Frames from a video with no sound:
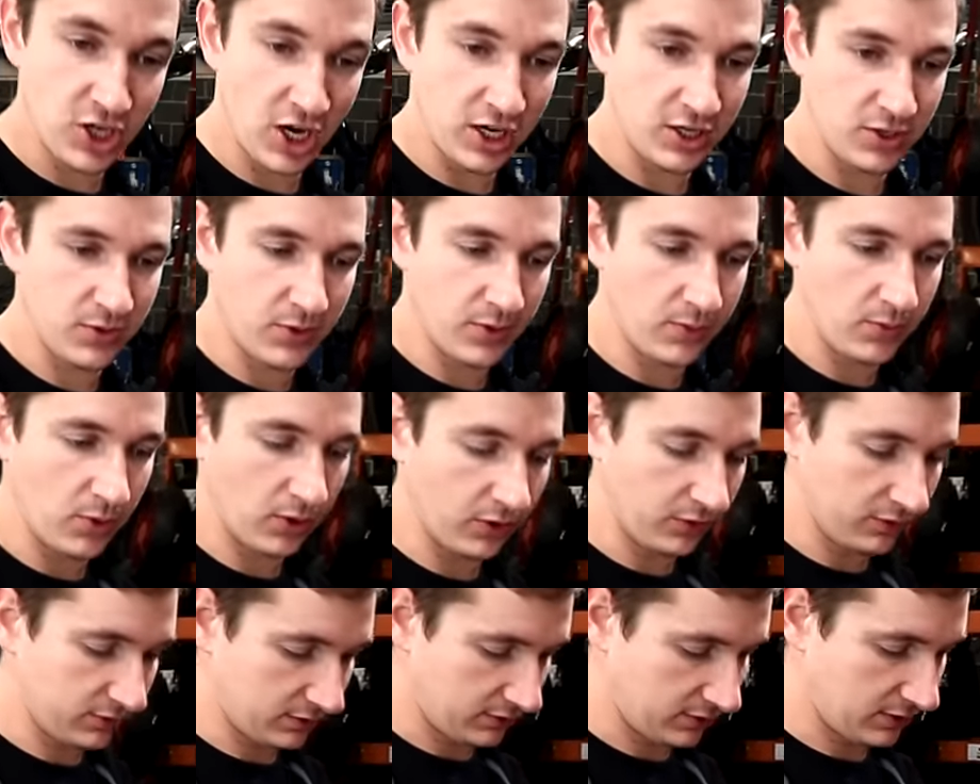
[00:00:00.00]
a genuine
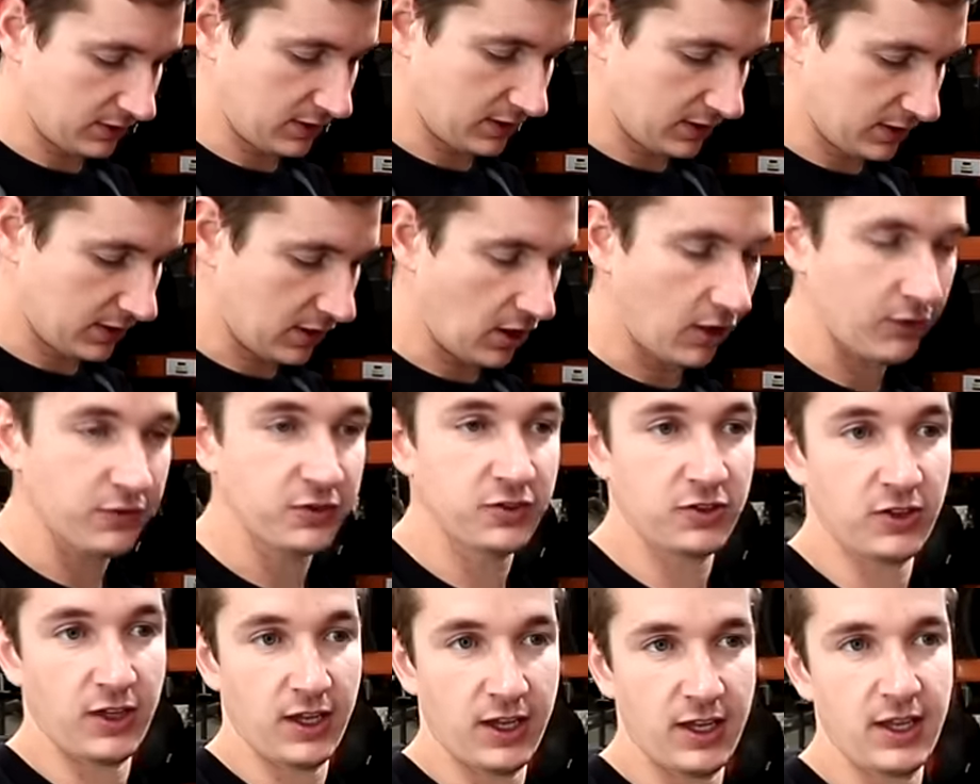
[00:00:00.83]
one.
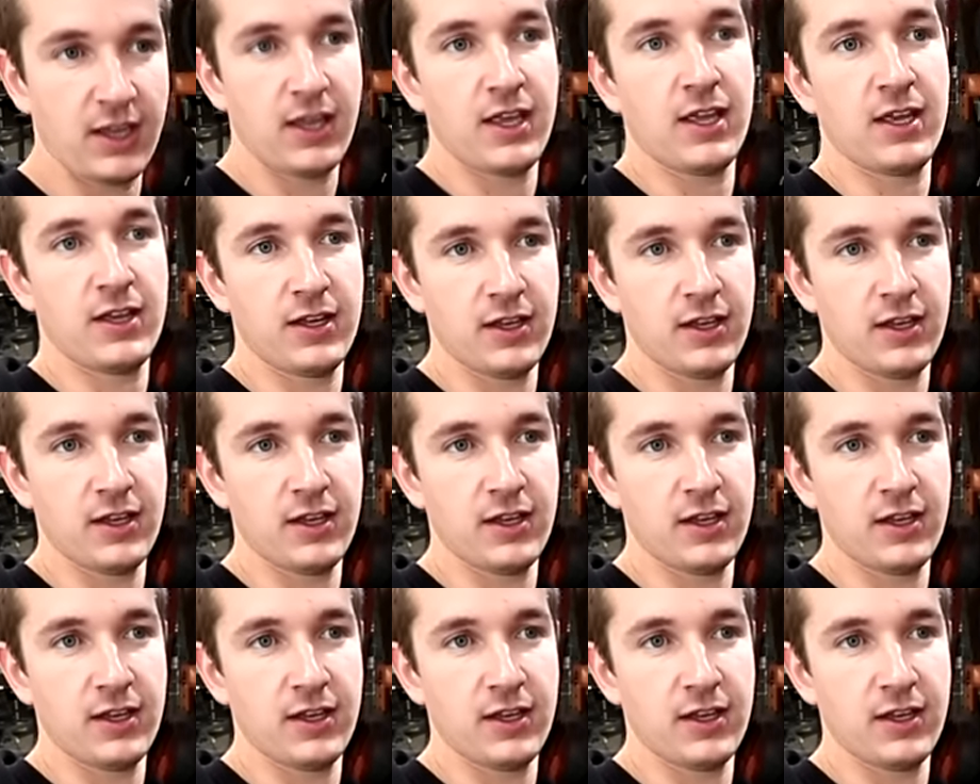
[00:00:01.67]
Obviously,